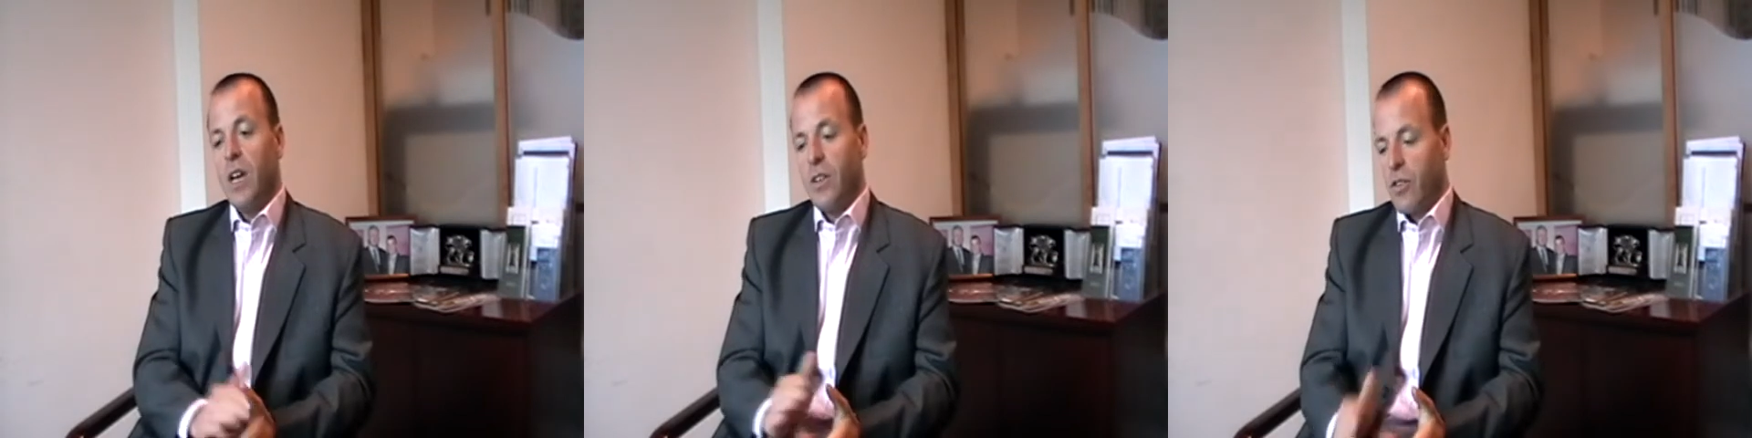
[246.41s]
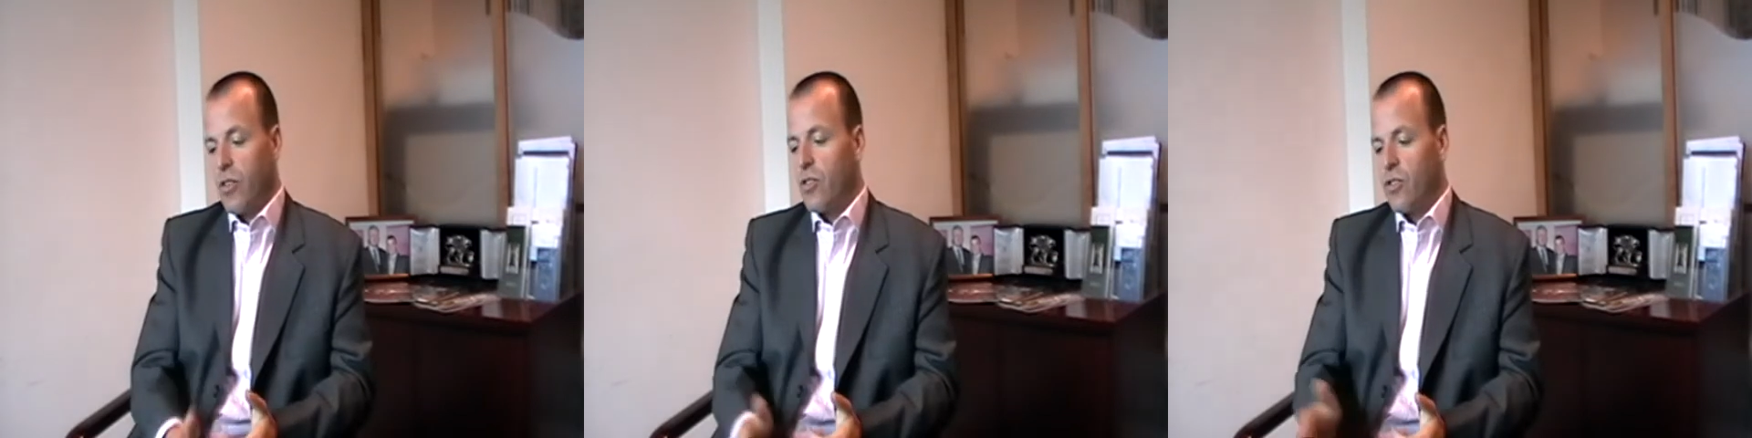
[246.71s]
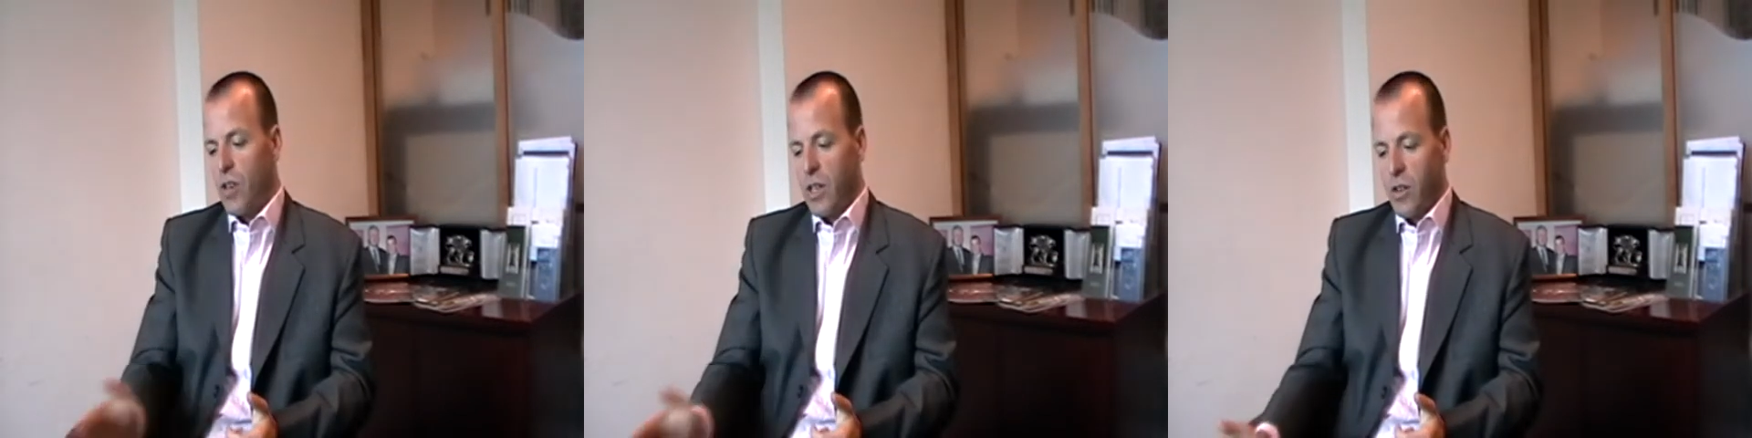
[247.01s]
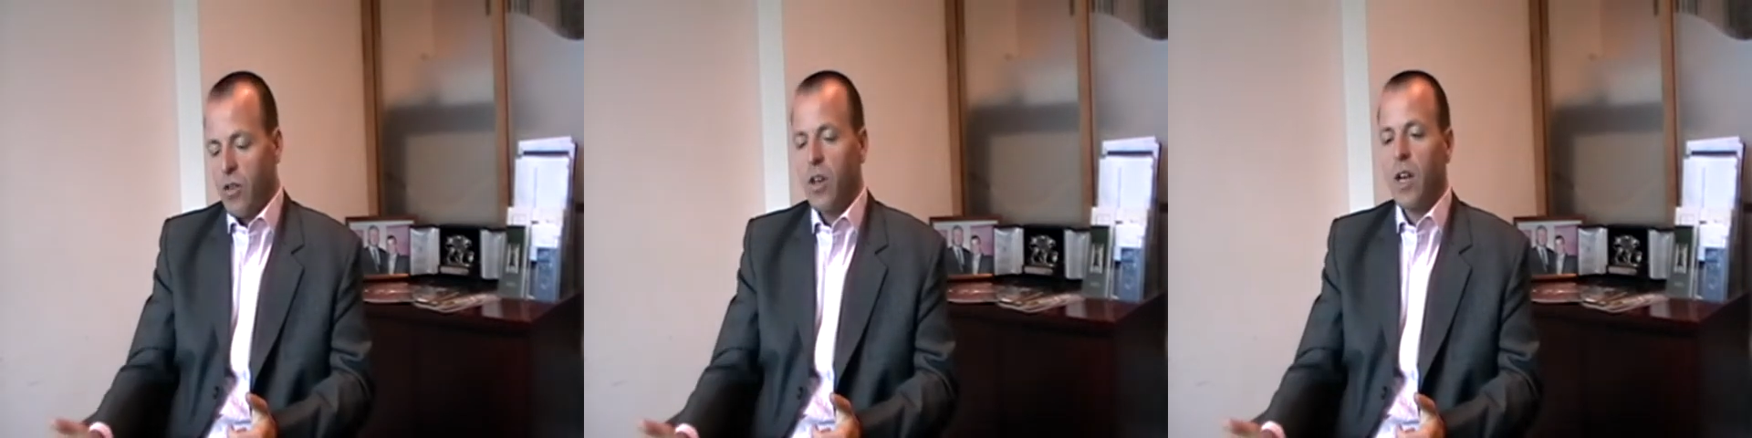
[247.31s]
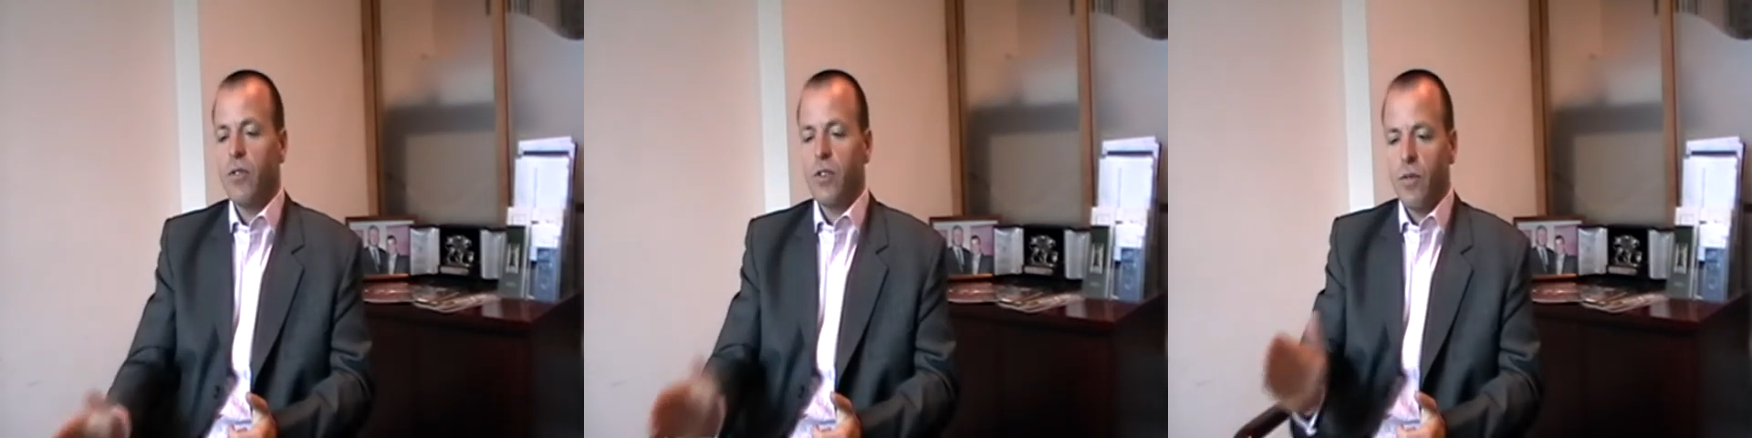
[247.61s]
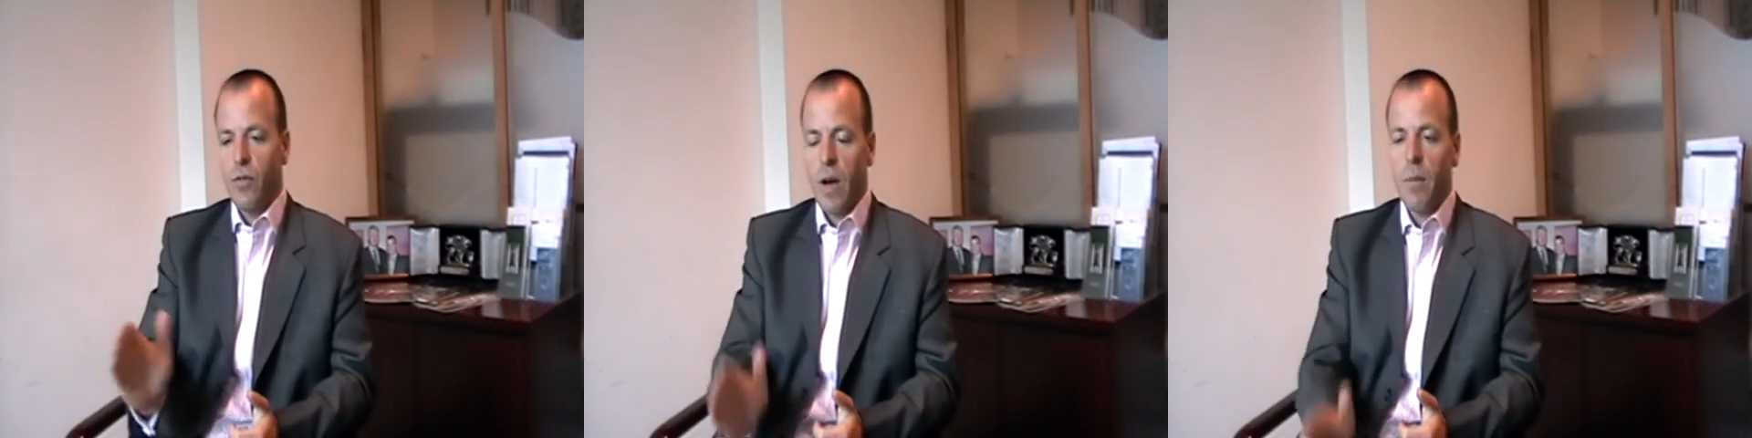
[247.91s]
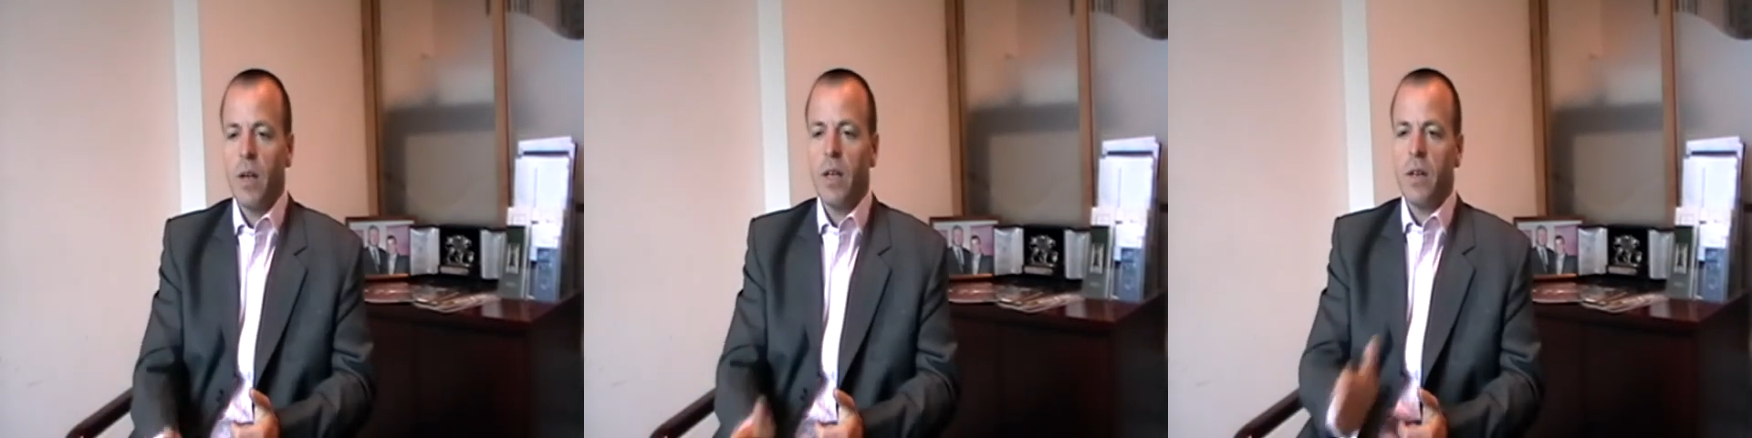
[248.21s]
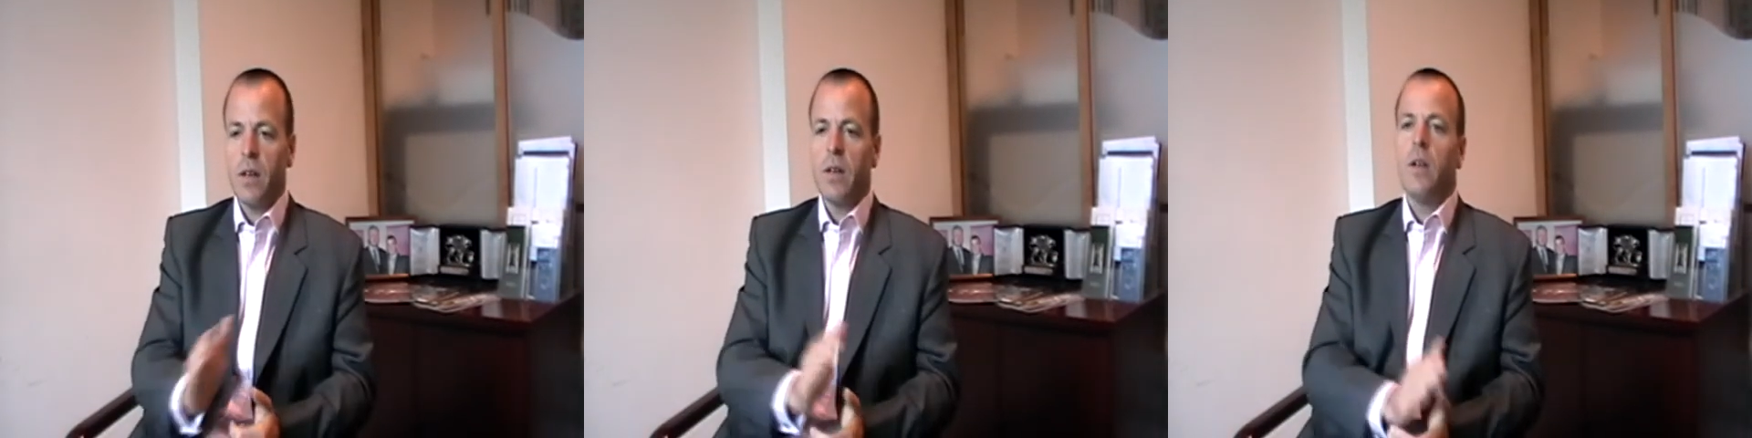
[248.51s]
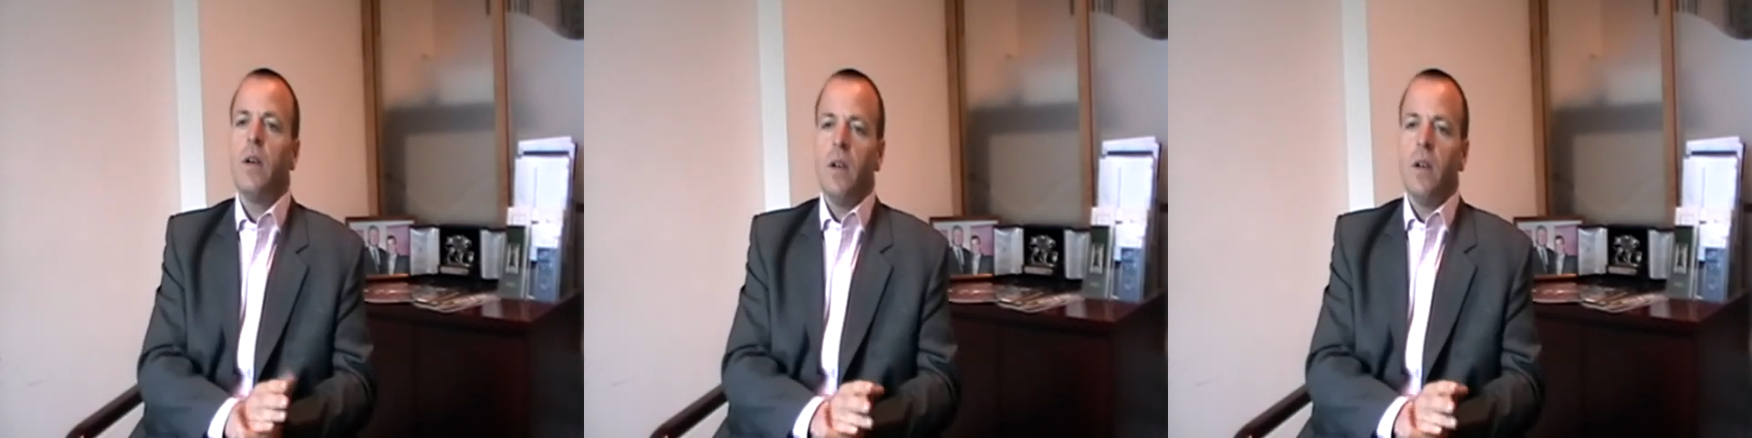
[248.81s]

is concentrate on looking after your family and